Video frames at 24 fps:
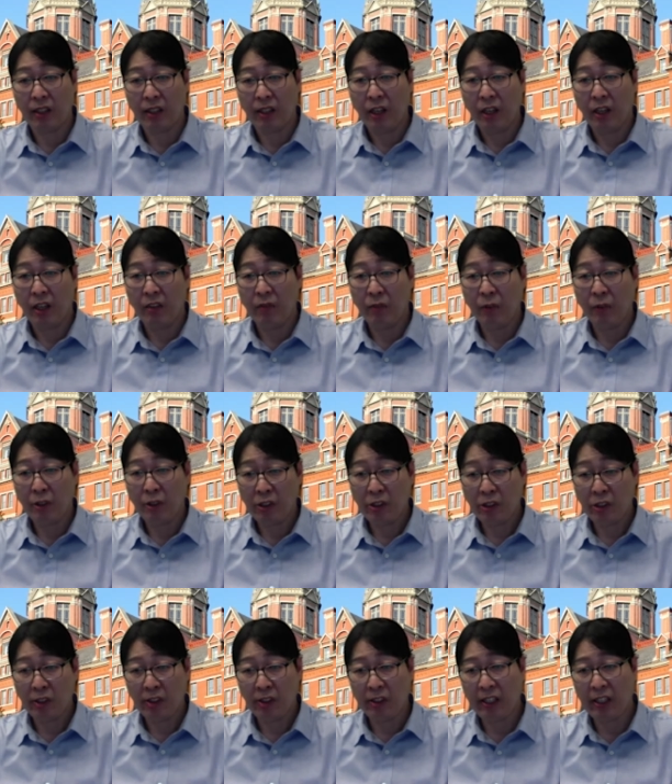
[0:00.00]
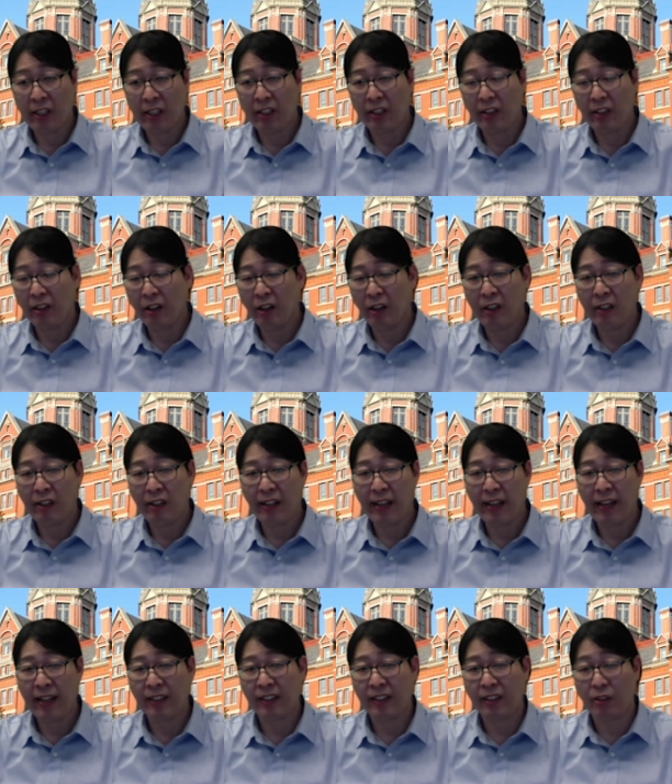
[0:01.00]
Unfortunately, the heart
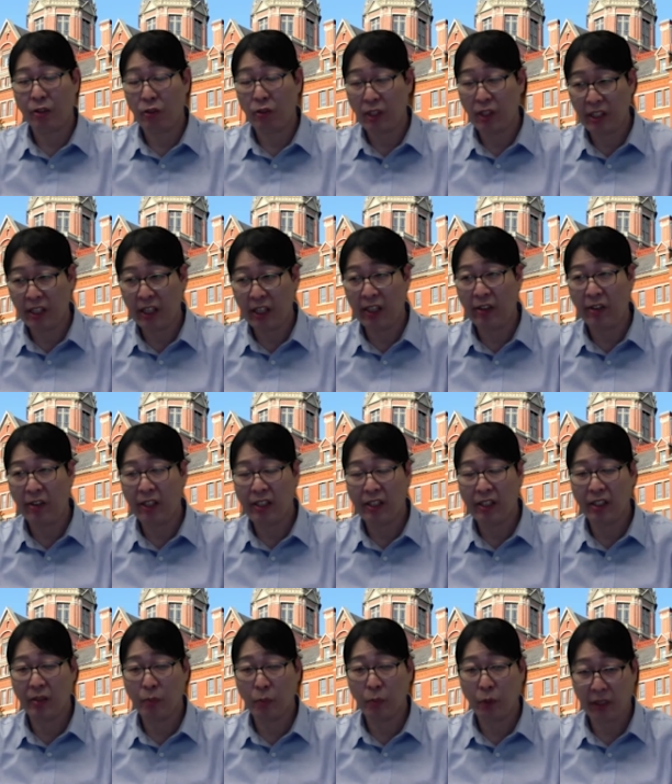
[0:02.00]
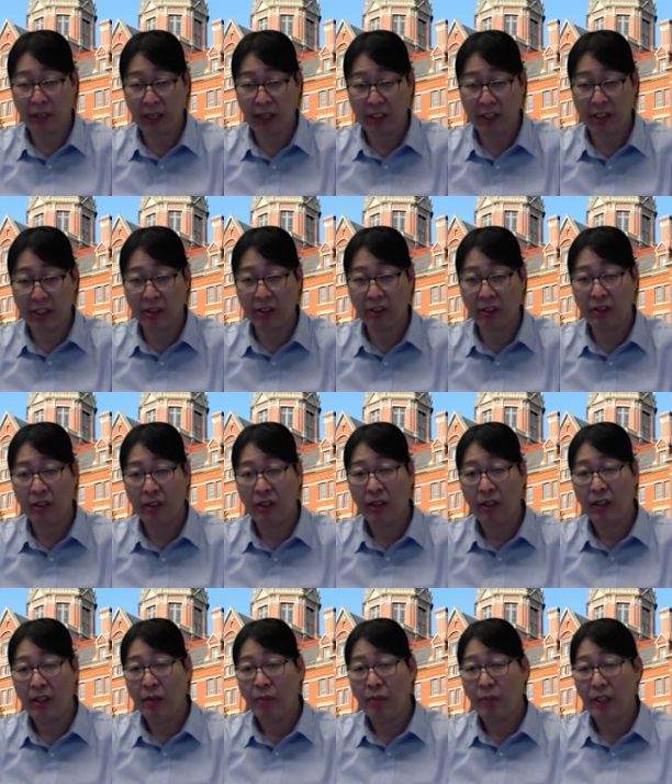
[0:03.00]
lacks regeneration potential,
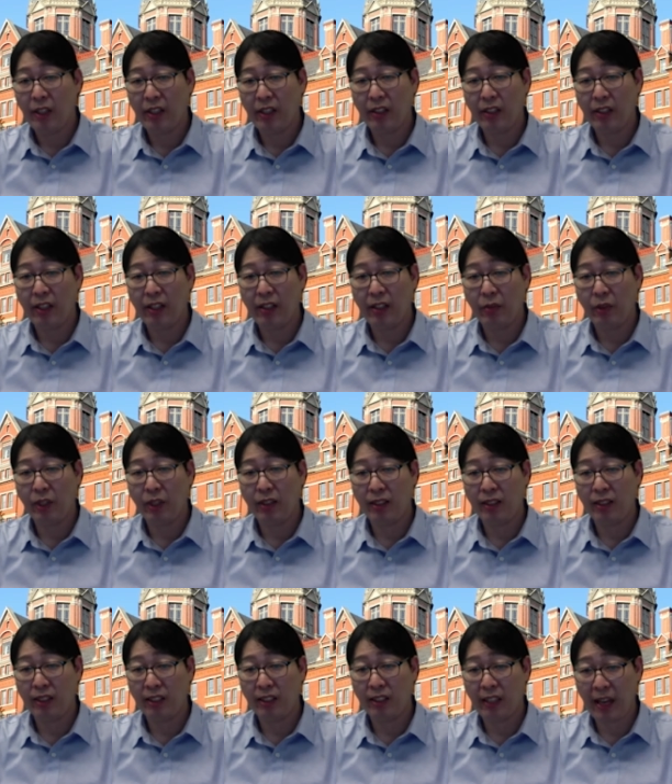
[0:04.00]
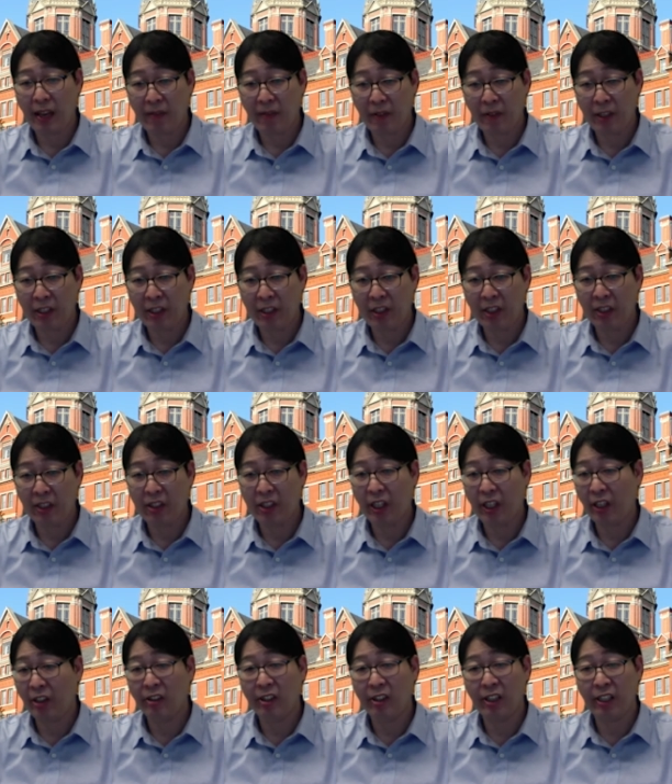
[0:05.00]
meaning that once it's damaged, it
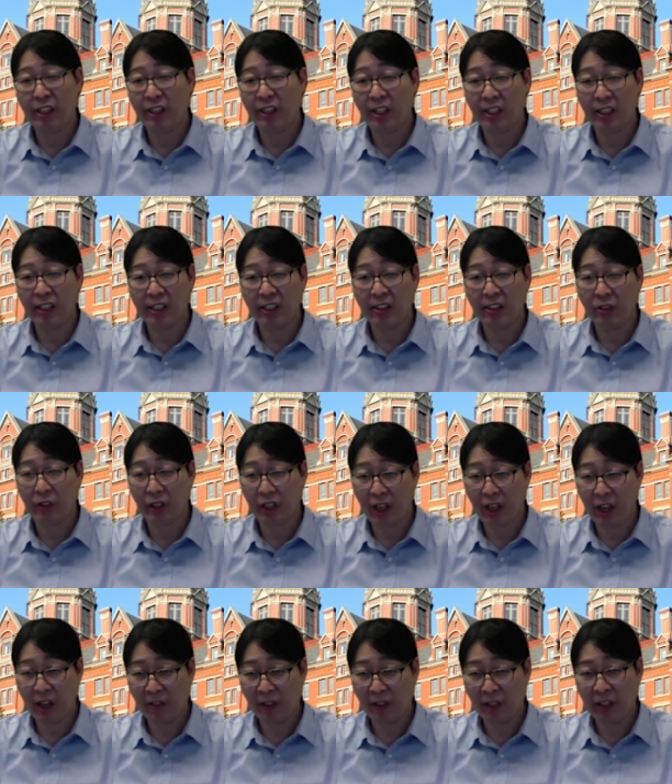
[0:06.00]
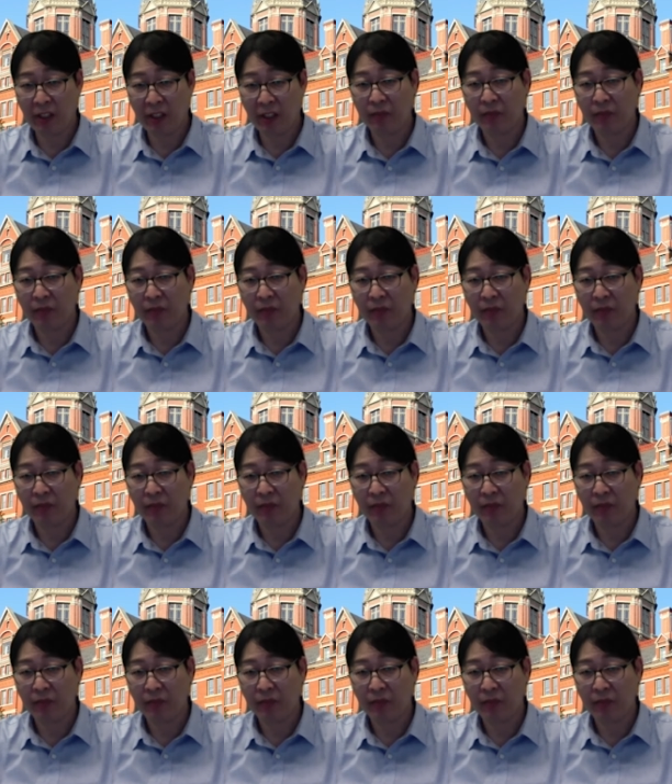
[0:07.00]
generally doesn't recover.